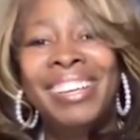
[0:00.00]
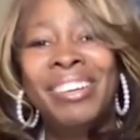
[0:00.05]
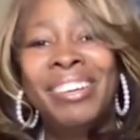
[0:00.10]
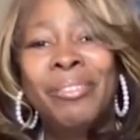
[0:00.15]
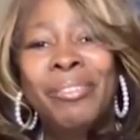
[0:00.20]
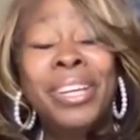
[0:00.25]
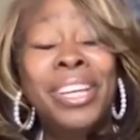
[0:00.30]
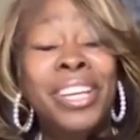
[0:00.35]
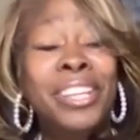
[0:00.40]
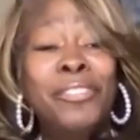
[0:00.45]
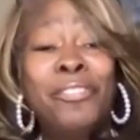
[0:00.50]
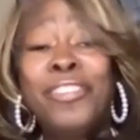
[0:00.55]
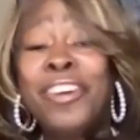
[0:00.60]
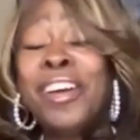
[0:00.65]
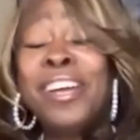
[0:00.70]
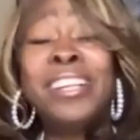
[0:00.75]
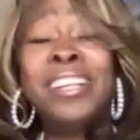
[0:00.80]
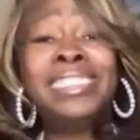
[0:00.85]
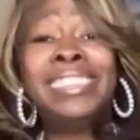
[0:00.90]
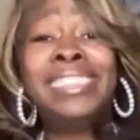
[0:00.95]
Well, the
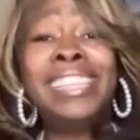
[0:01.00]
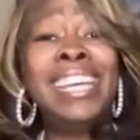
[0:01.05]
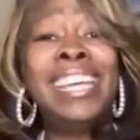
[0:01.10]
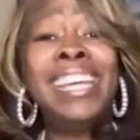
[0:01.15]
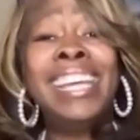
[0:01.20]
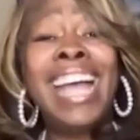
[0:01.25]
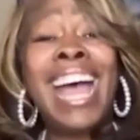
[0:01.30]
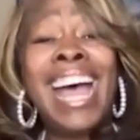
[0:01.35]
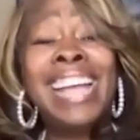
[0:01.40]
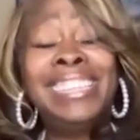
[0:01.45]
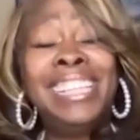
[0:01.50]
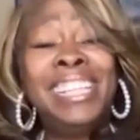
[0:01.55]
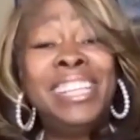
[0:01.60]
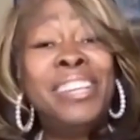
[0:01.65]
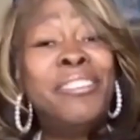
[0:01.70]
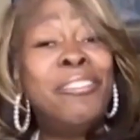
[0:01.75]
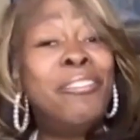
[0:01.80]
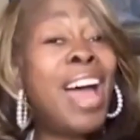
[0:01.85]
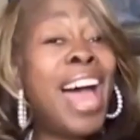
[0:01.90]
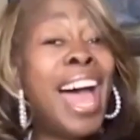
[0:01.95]
first thing I
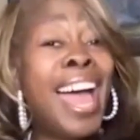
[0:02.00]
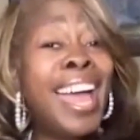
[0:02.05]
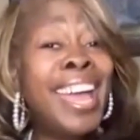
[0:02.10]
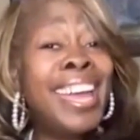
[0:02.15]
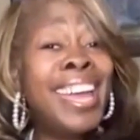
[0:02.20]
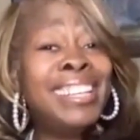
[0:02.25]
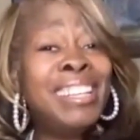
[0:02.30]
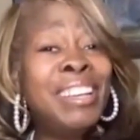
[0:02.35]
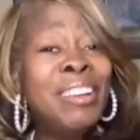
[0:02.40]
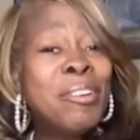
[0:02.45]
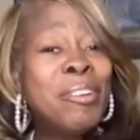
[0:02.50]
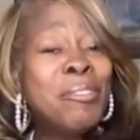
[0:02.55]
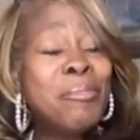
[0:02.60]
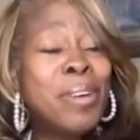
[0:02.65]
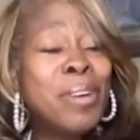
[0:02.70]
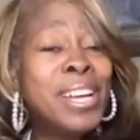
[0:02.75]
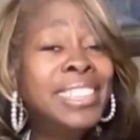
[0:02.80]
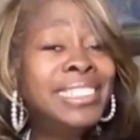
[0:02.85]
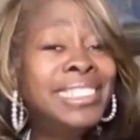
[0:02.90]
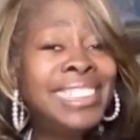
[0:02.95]
did right
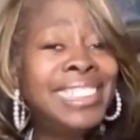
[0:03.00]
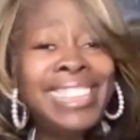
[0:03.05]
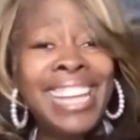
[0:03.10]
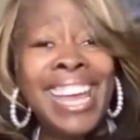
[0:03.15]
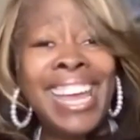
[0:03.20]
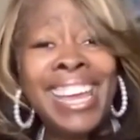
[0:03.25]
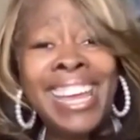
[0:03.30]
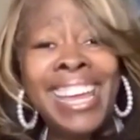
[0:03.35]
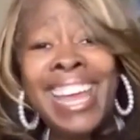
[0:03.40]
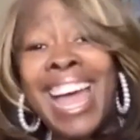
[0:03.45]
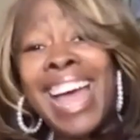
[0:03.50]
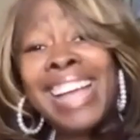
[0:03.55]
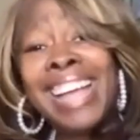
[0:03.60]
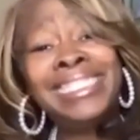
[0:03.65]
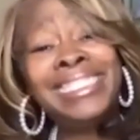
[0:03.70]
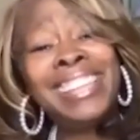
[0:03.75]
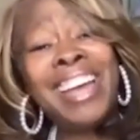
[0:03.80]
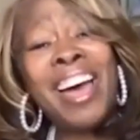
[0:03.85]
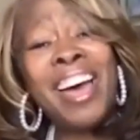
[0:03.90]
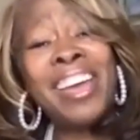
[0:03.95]
was the day
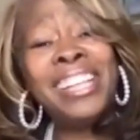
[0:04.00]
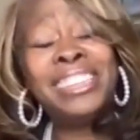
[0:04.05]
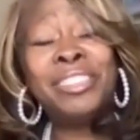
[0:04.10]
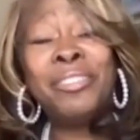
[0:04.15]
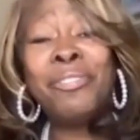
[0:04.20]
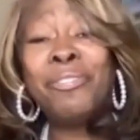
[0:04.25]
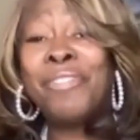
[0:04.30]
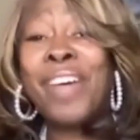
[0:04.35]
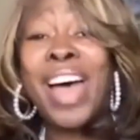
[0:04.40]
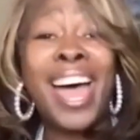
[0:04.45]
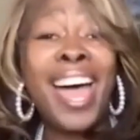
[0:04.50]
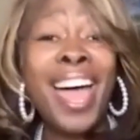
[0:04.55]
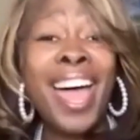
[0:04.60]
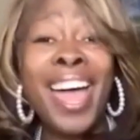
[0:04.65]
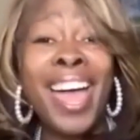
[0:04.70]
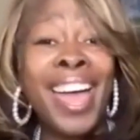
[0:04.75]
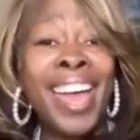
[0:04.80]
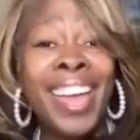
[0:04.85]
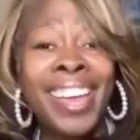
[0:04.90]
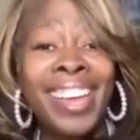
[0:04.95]
I started to
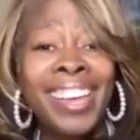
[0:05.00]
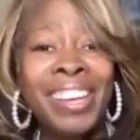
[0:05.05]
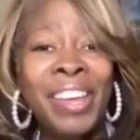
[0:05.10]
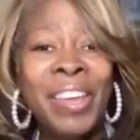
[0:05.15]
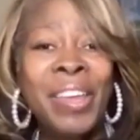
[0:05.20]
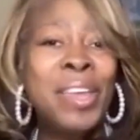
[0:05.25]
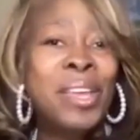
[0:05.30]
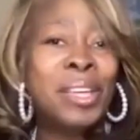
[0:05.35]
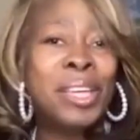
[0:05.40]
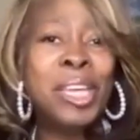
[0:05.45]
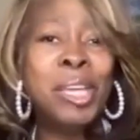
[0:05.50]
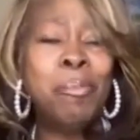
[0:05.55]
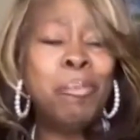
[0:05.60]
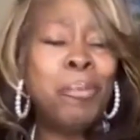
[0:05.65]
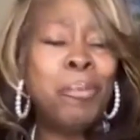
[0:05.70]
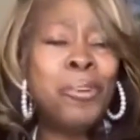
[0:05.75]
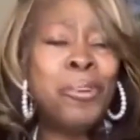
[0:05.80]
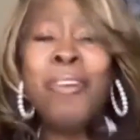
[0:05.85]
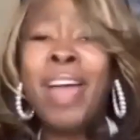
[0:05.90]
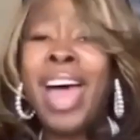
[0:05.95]
fight.
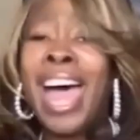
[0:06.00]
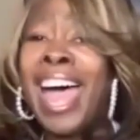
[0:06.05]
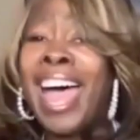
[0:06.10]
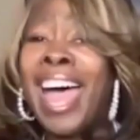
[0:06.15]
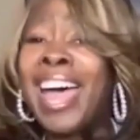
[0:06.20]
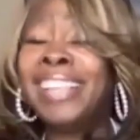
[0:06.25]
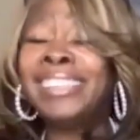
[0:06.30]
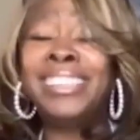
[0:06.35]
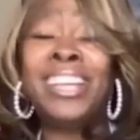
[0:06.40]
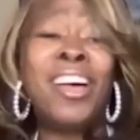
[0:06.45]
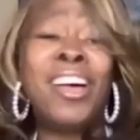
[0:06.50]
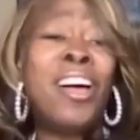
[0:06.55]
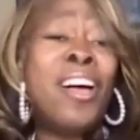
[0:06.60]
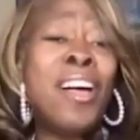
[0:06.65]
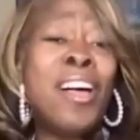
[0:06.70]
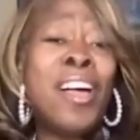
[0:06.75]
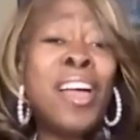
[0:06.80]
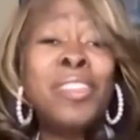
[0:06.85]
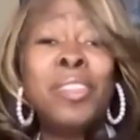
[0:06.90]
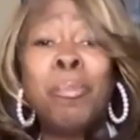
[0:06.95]
Keep your eyes
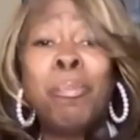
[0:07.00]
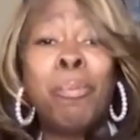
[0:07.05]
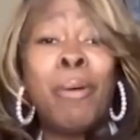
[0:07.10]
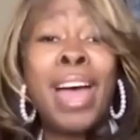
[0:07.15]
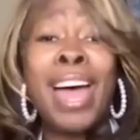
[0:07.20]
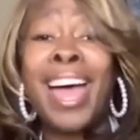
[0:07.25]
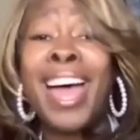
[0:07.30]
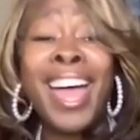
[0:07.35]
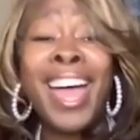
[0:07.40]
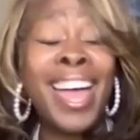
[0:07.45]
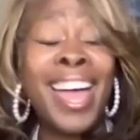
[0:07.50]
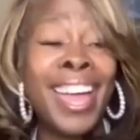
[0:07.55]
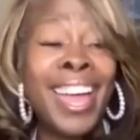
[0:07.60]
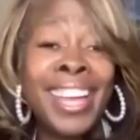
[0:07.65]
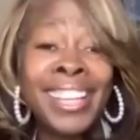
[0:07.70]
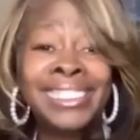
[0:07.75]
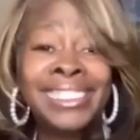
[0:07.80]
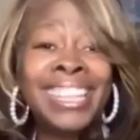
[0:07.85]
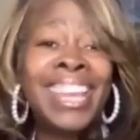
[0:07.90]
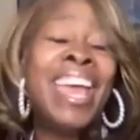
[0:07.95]
on the
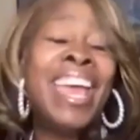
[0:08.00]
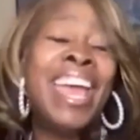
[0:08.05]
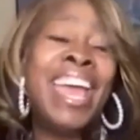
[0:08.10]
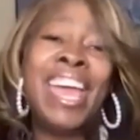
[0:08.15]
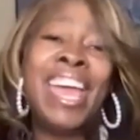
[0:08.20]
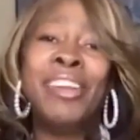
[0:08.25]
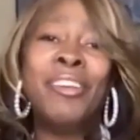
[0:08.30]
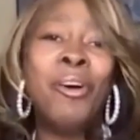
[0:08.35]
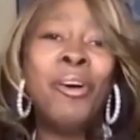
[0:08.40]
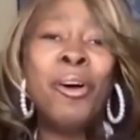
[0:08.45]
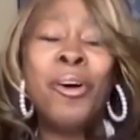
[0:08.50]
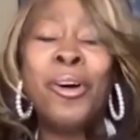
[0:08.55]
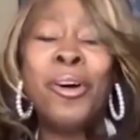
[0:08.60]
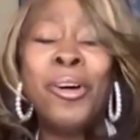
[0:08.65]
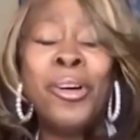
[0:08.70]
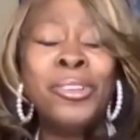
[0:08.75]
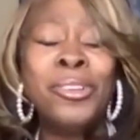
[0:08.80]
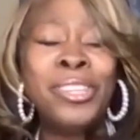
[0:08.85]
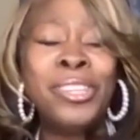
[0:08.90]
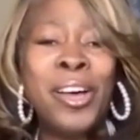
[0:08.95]
prize and
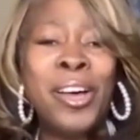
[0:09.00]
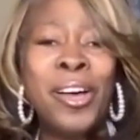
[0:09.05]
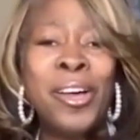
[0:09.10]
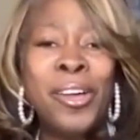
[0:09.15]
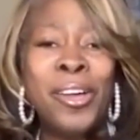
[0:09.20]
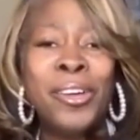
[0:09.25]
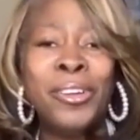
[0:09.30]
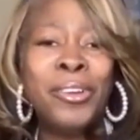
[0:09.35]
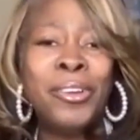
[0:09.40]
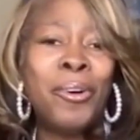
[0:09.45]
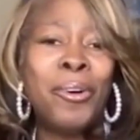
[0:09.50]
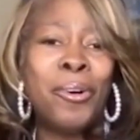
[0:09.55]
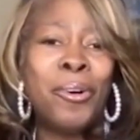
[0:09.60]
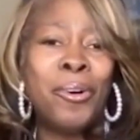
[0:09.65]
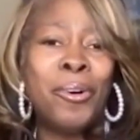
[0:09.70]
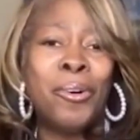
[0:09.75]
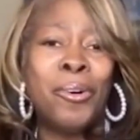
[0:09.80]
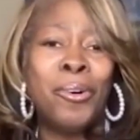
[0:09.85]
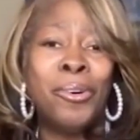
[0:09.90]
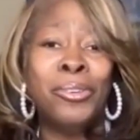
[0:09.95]
hold on,
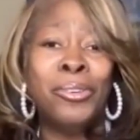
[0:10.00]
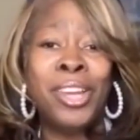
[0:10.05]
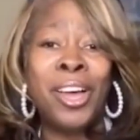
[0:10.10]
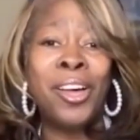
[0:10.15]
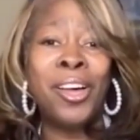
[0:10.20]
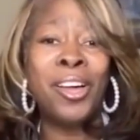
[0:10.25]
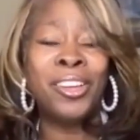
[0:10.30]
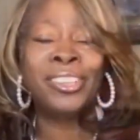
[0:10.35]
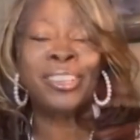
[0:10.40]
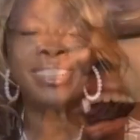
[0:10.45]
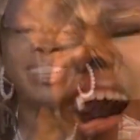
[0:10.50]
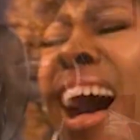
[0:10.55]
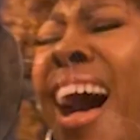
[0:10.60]
hold on.